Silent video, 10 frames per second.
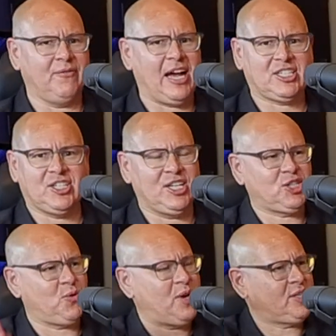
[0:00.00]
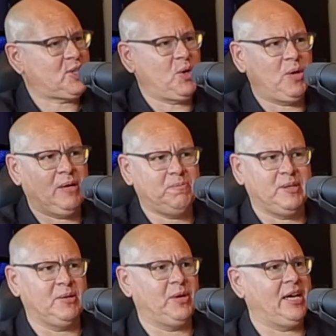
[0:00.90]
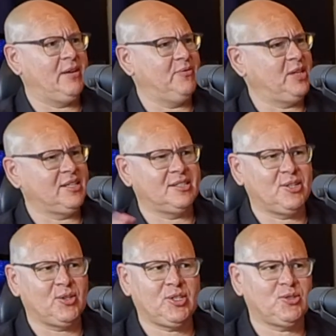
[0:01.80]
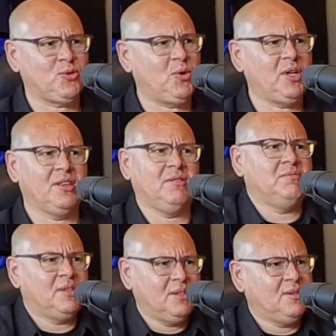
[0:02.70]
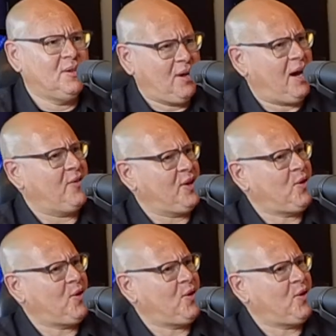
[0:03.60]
vaccination rates go up and we have things under control. I think